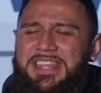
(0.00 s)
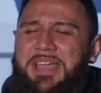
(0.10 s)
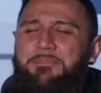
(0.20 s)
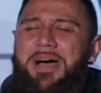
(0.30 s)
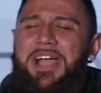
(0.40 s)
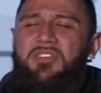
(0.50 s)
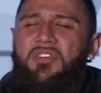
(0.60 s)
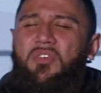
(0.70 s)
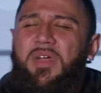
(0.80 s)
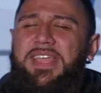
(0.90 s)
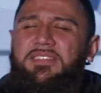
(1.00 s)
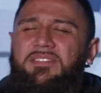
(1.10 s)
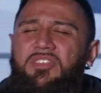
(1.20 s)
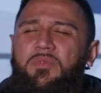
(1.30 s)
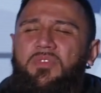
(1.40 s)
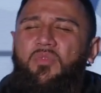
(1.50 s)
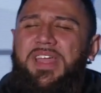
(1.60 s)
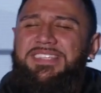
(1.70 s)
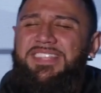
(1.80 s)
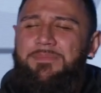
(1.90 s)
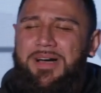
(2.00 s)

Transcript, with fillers: that by your grace you would raise them